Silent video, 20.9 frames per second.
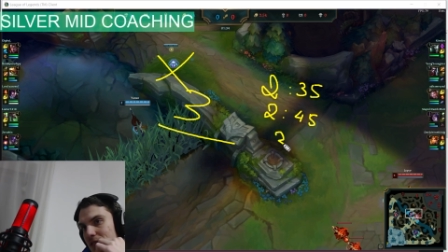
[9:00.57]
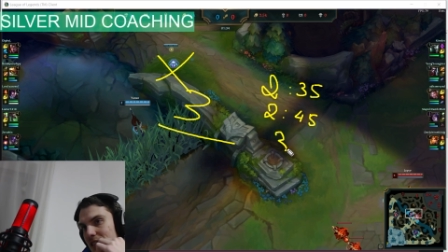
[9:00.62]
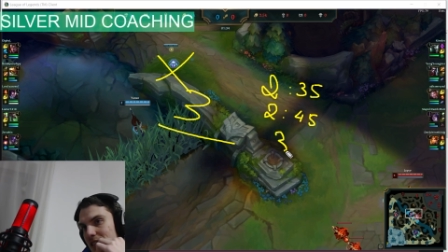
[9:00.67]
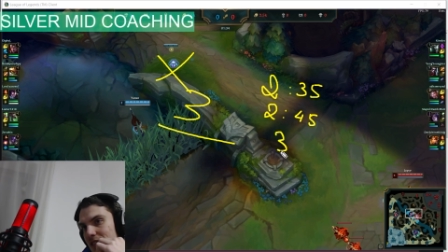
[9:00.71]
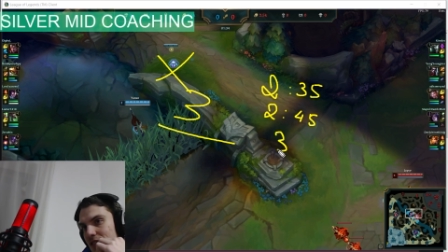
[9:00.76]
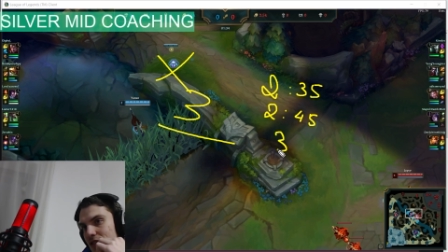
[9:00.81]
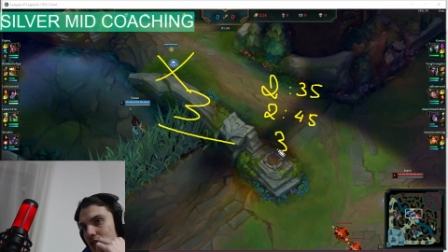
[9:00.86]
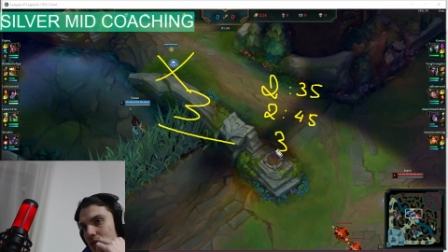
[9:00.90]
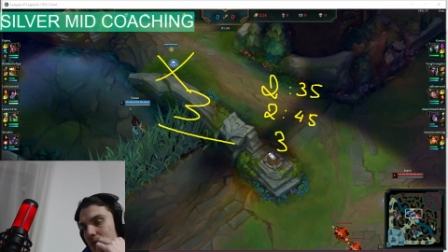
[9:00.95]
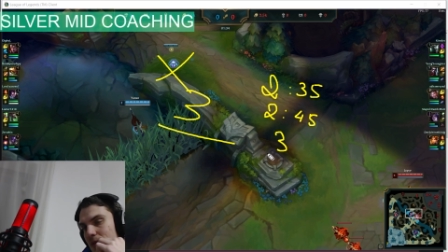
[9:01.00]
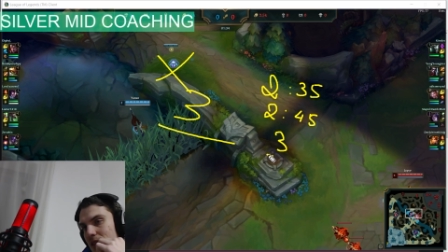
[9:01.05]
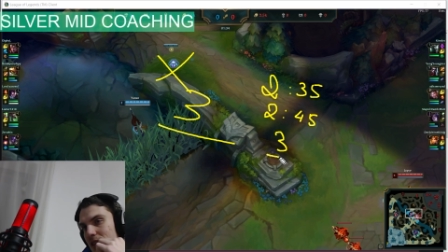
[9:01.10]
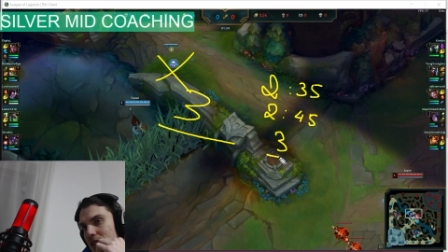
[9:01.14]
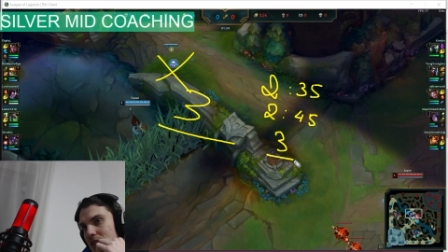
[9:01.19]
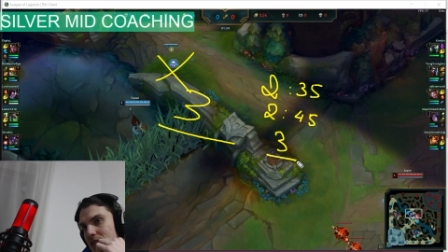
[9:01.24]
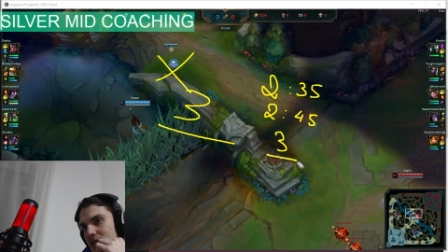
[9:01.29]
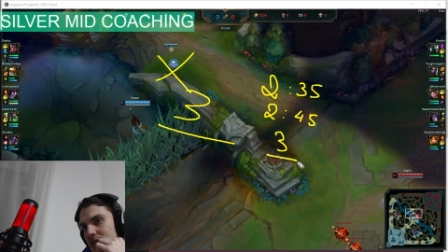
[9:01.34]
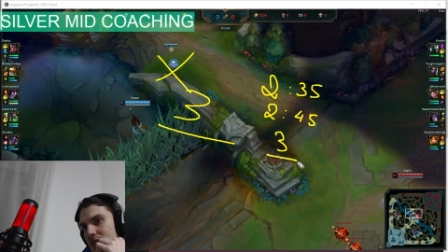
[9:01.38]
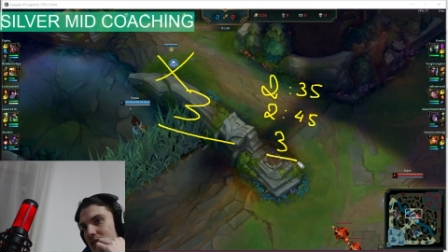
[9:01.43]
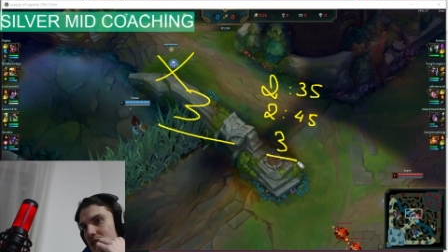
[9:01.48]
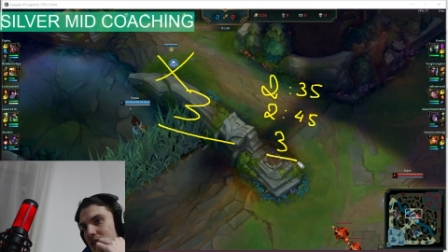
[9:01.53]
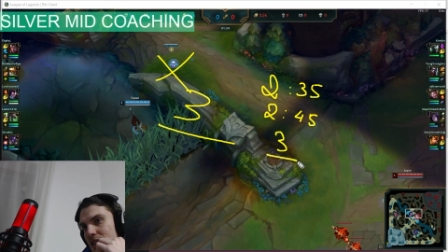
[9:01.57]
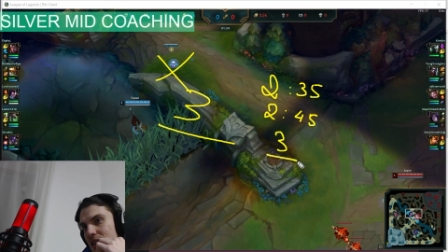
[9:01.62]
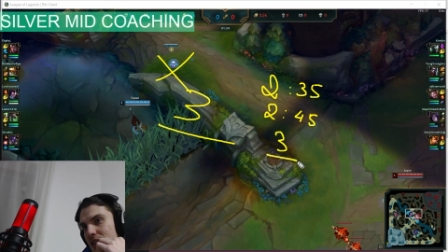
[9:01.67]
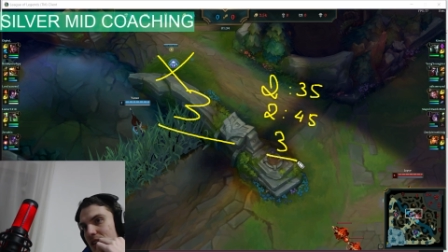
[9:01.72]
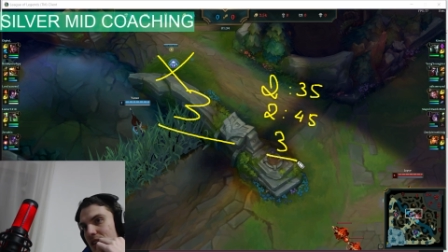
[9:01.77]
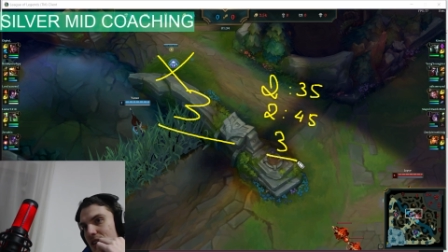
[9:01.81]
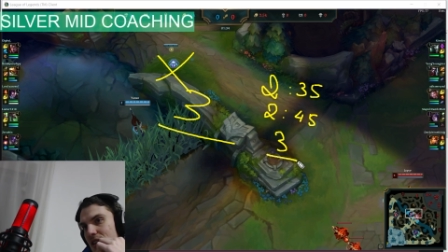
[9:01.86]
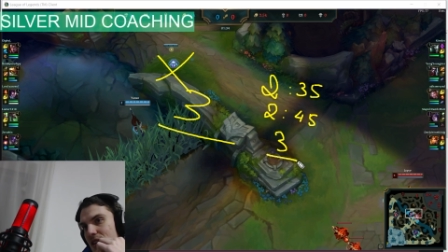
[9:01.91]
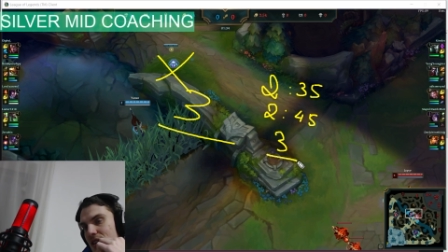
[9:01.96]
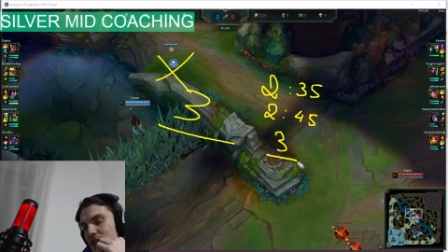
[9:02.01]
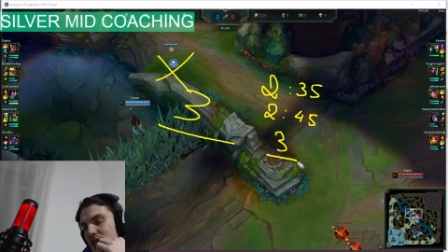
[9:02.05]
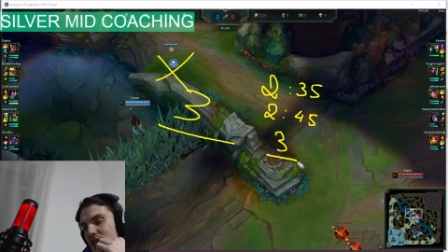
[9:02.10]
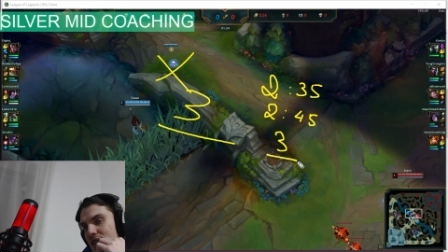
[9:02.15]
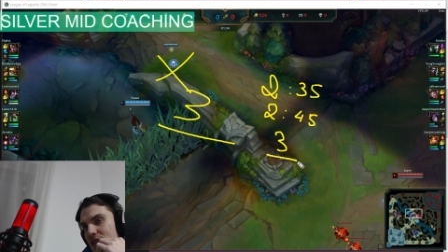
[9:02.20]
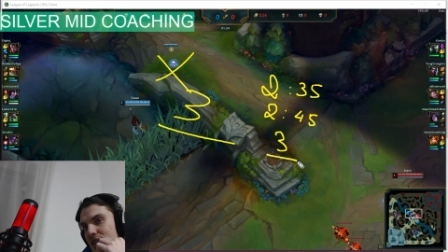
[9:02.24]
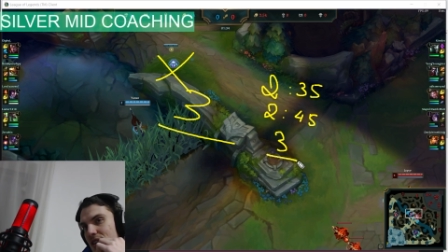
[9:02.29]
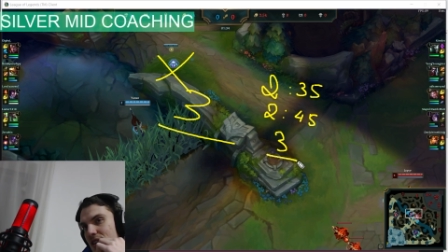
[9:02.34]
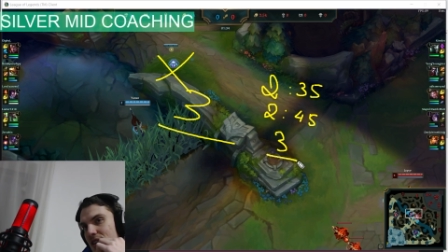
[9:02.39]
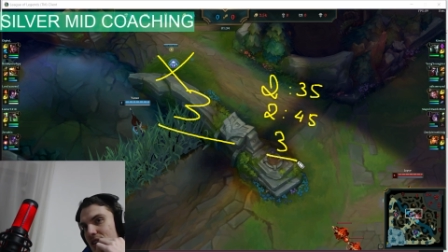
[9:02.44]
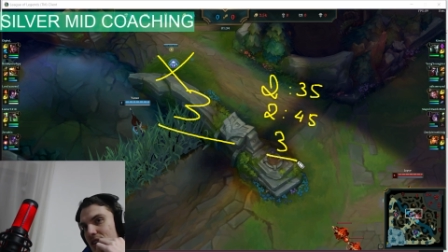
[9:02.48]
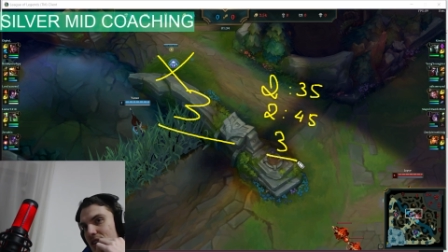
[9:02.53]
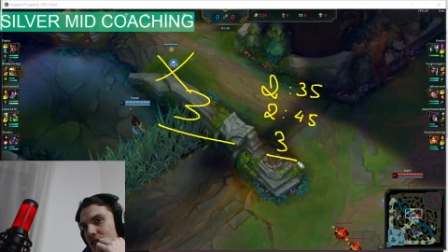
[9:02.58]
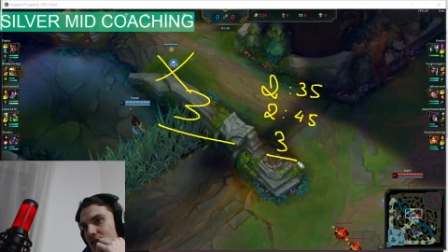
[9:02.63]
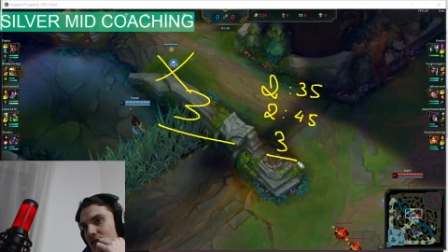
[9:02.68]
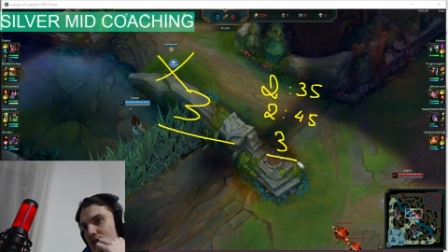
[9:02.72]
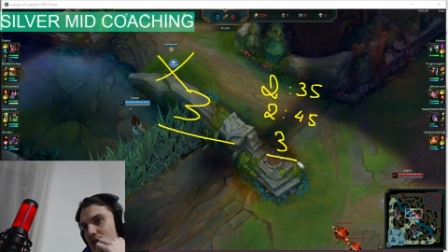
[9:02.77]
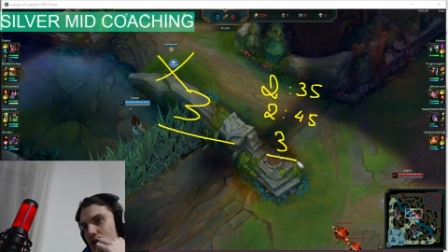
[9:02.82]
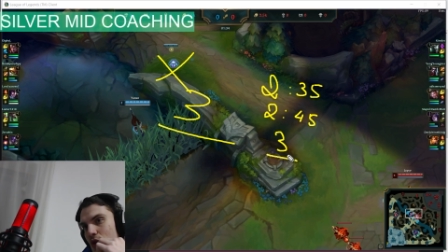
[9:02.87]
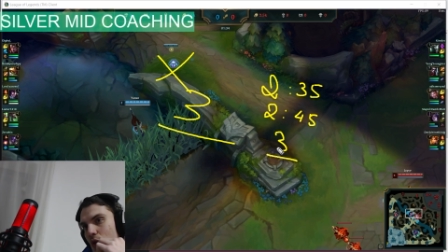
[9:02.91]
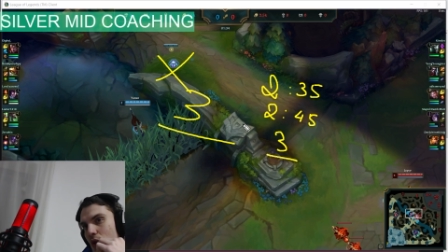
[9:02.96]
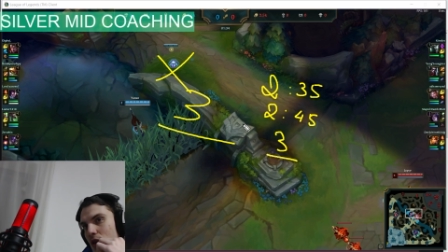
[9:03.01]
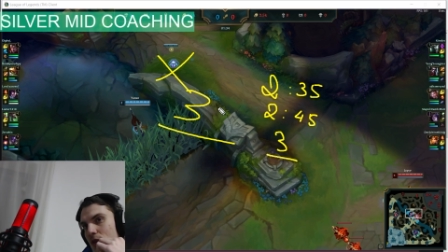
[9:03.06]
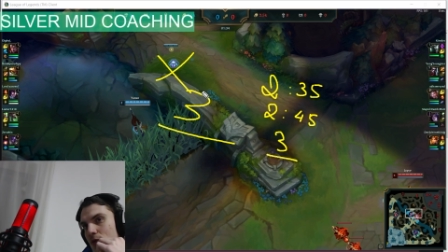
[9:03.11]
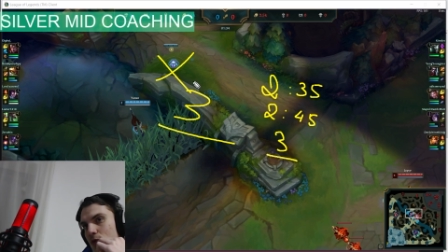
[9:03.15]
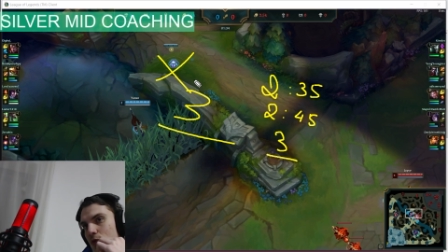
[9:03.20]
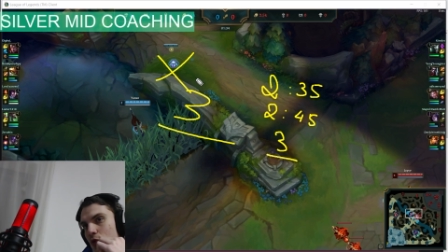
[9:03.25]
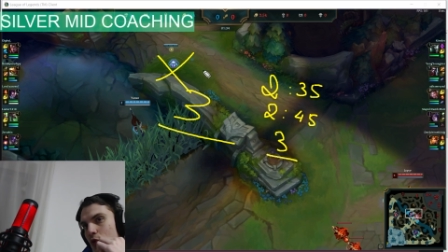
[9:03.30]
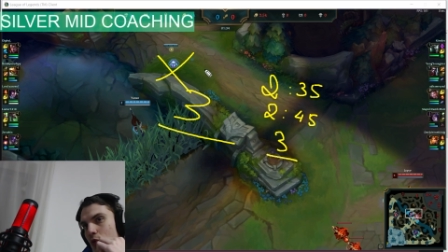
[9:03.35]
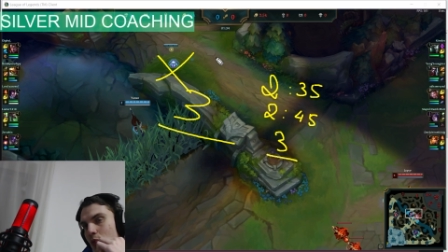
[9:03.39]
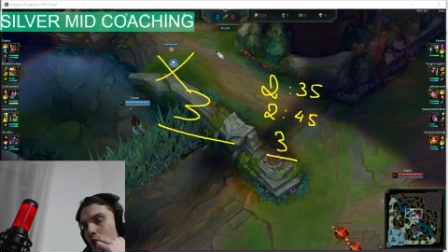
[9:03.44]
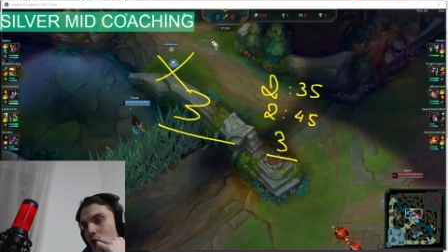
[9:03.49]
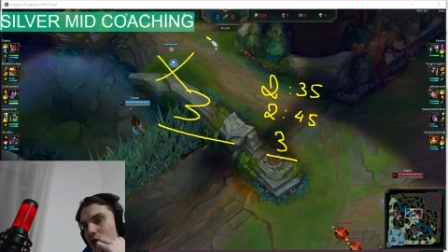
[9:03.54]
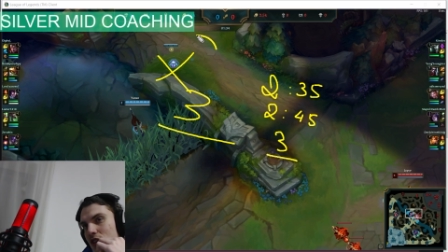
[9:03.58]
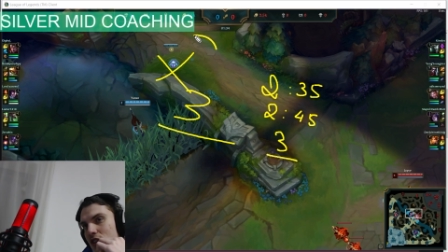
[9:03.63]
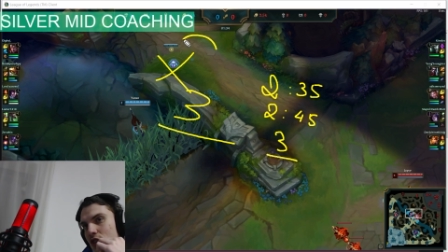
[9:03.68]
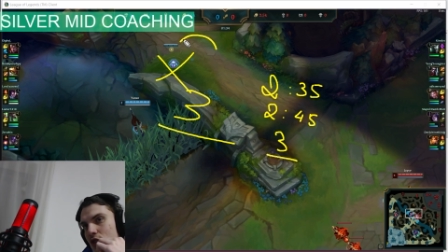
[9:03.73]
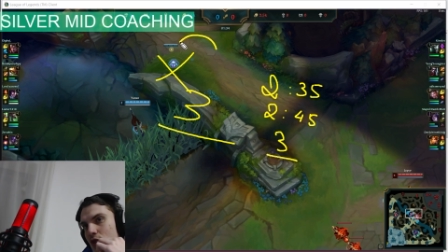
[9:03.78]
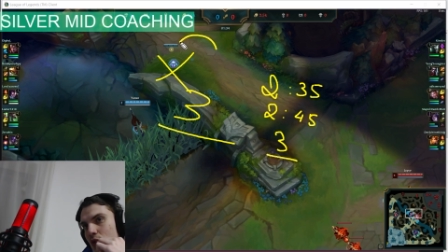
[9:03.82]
3 minutes. So if you put this